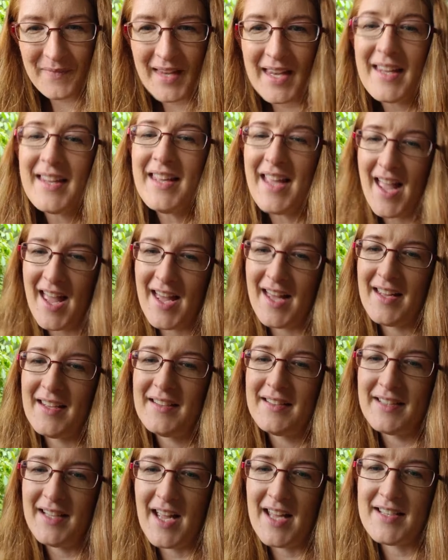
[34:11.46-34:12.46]
Yeah,
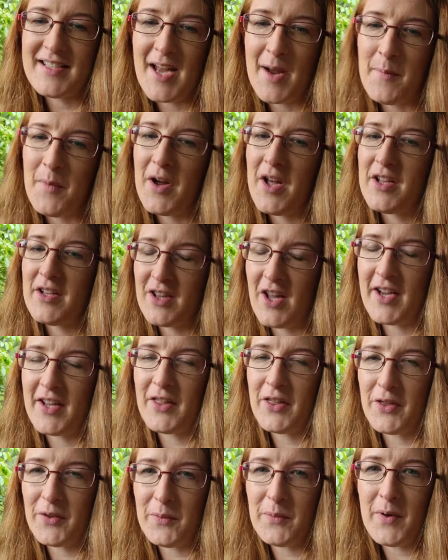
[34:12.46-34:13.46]
Tamara,
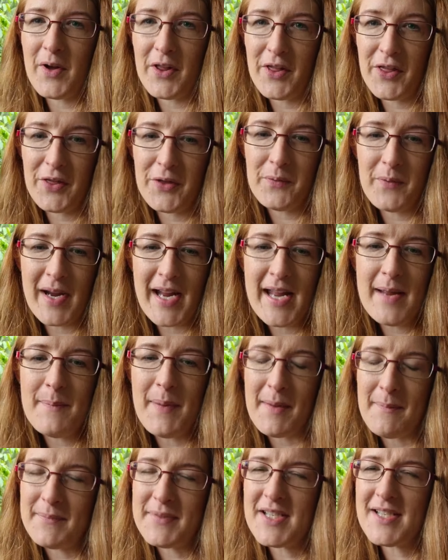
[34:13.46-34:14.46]
3,
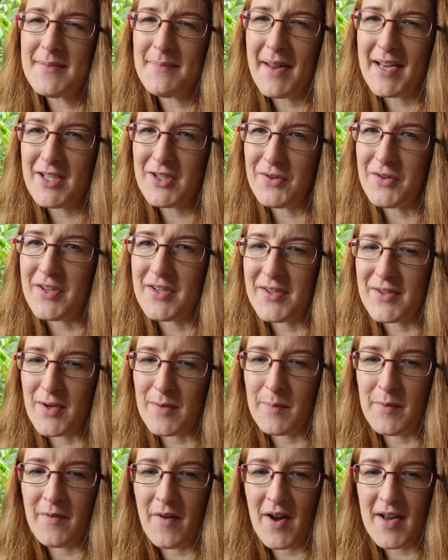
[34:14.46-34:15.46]
but just make sure you're
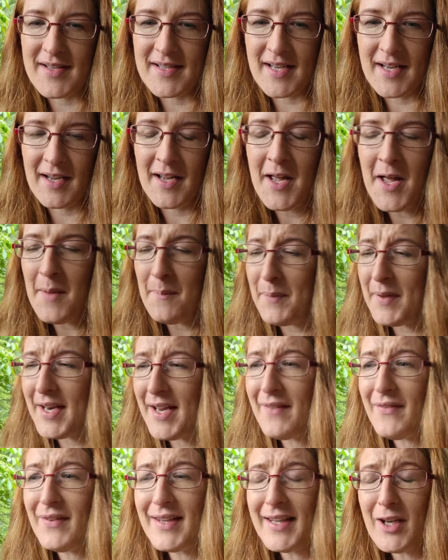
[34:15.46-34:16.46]
supervising. But
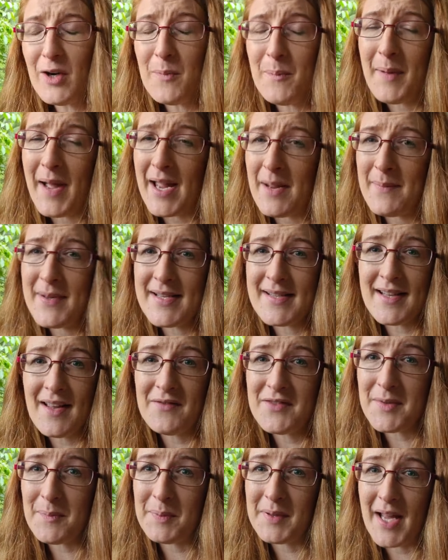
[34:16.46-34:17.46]
even little babies love
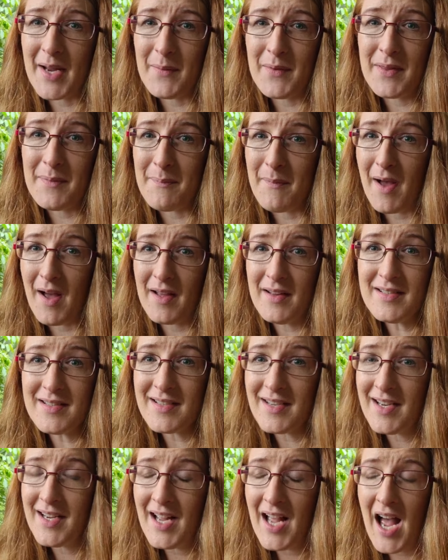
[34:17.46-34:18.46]
to play with mud.
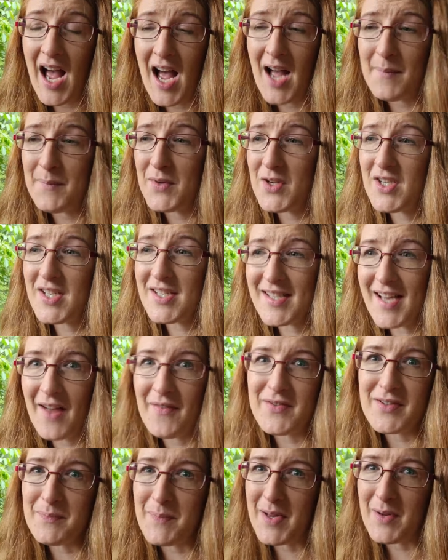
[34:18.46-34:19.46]
You just have
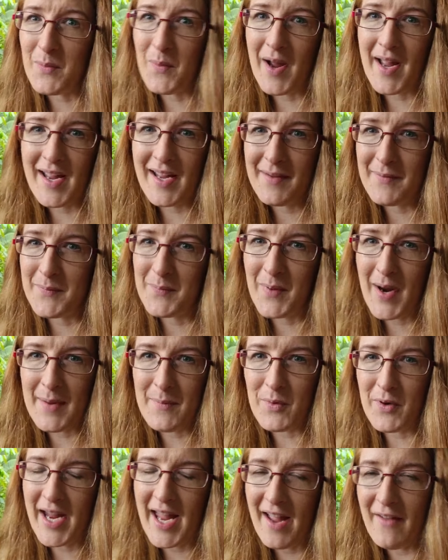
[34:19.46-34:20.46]
to be way
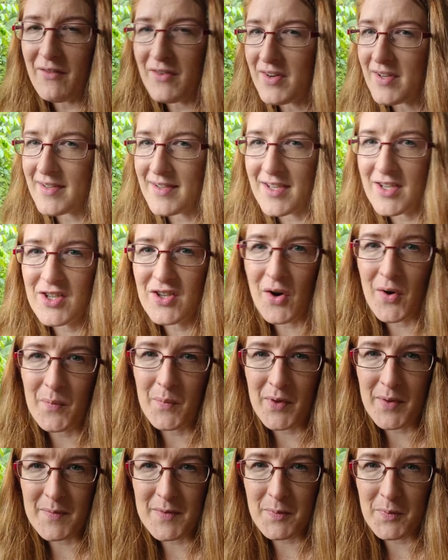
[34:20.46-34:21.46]
more careful because you don't
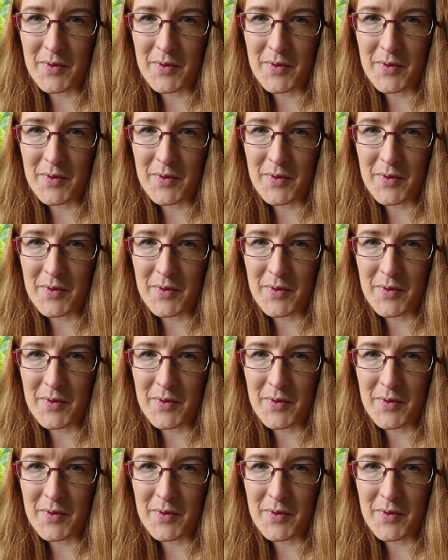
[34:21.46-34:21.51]
want them to